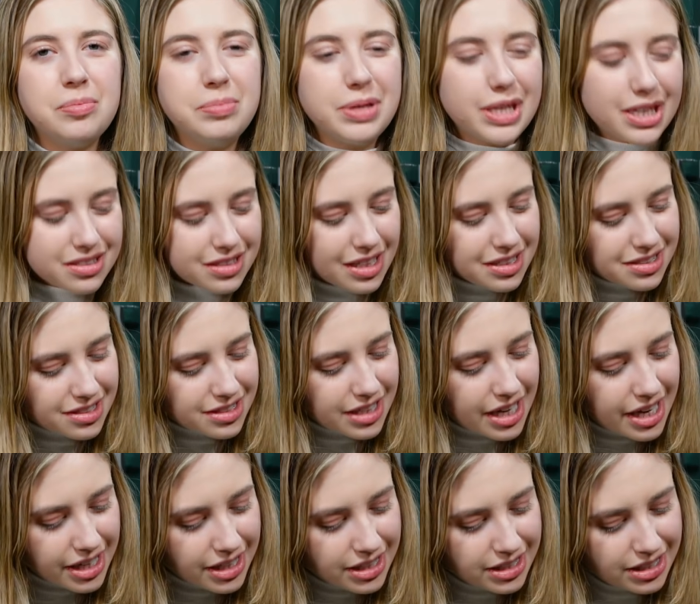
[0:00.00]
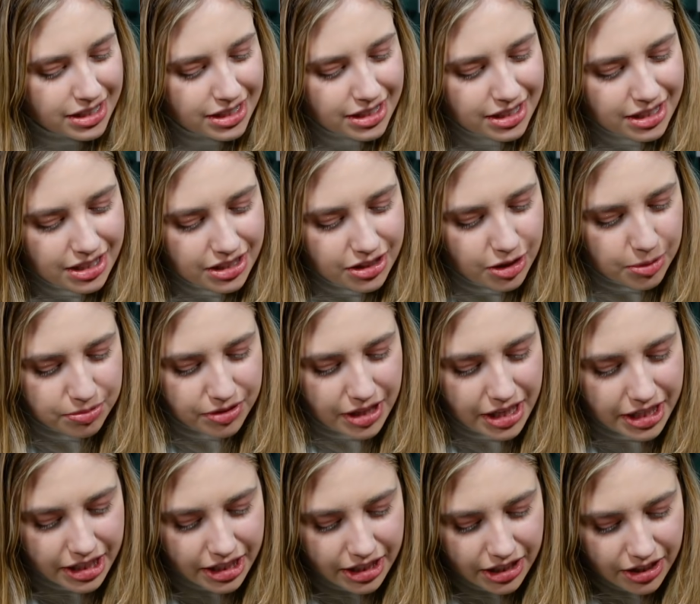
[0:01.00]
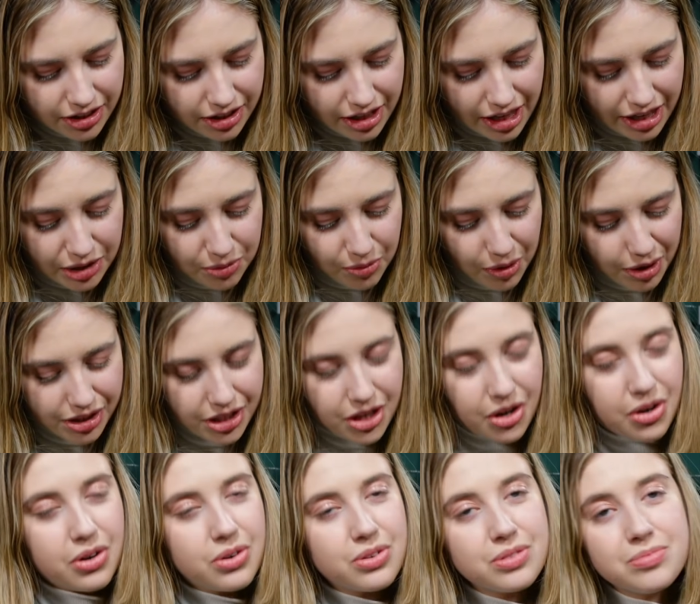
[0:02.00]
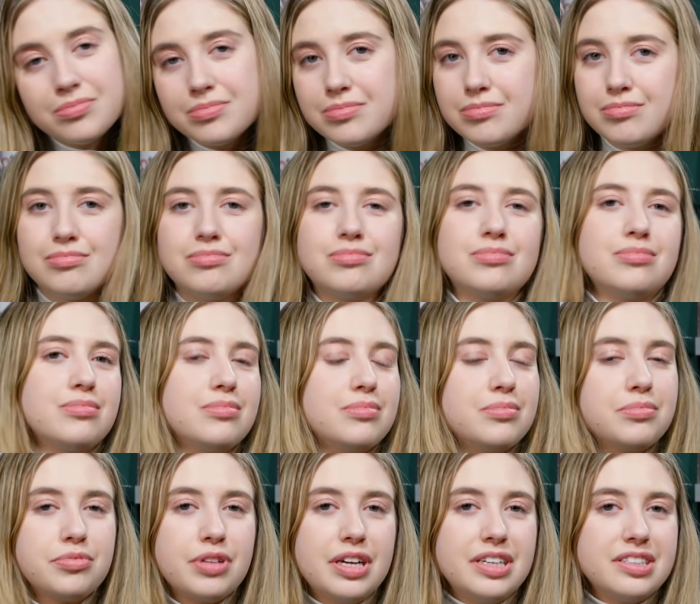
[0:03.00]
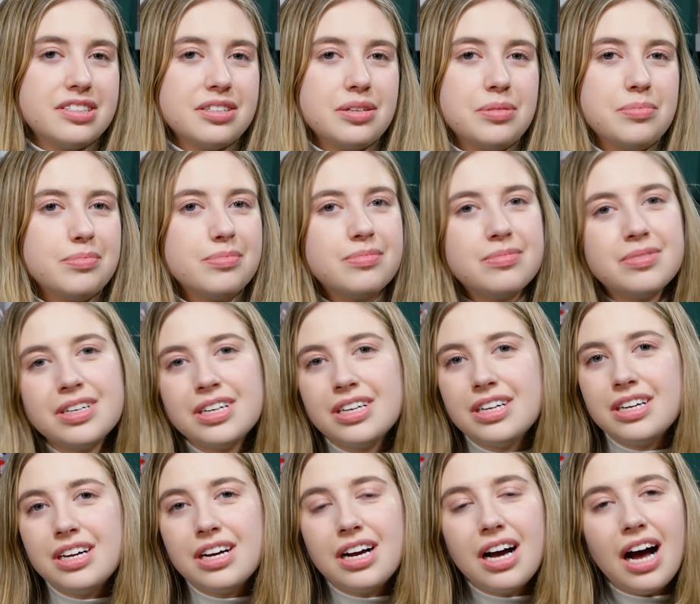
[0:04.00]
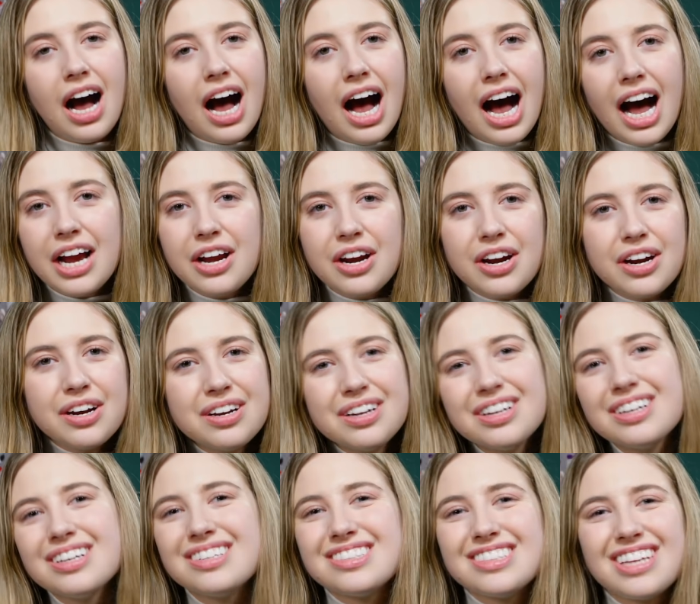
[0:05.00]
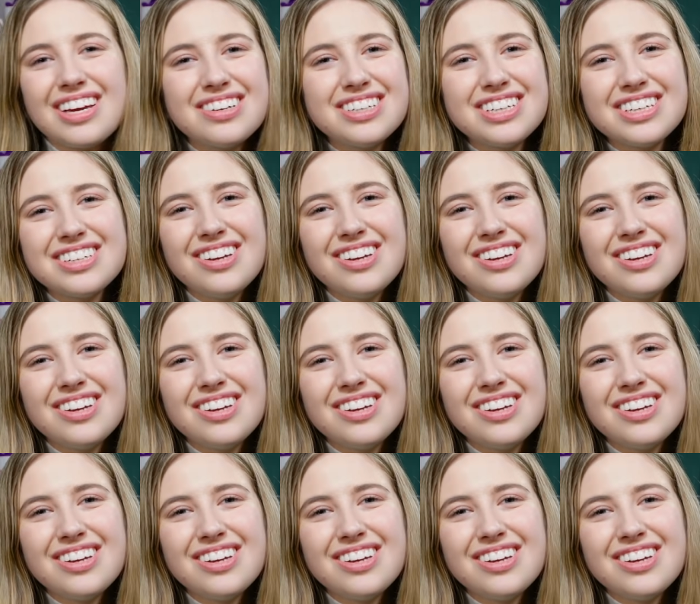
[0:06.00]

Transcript: Because let's say you're playing here and you want to go play some higher sounding